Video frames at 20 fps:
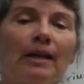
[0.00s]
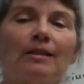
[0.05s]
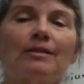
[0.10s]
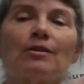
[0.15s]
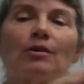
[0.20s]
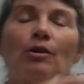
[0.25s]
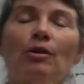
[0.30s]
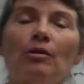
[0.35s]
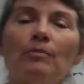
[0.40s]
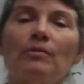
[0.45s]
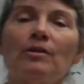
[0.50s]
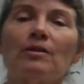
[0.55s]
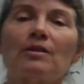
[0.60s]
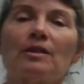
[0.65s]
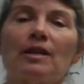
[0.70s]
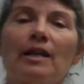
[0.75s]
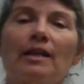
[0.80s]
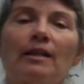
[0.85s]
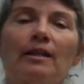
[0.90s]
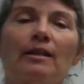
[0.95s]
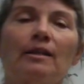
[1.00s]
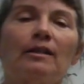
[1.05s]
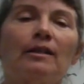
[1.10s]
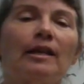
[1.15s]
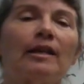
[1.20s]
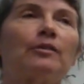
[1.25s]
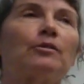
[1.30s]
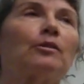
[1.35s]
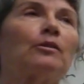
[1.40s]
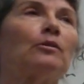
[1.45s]
it's almost like an
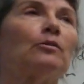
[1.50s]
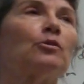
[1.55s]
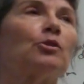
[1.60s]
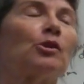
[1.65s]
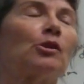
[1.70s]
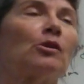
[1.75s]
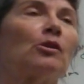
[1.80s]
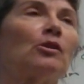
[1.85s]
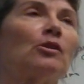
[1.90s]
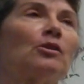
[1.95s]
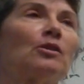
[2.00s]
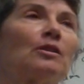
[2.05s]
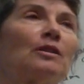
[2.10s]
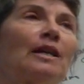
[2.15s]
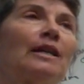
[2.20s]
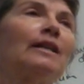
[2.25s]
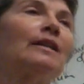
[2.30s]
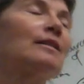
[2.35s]
electrical charge. Like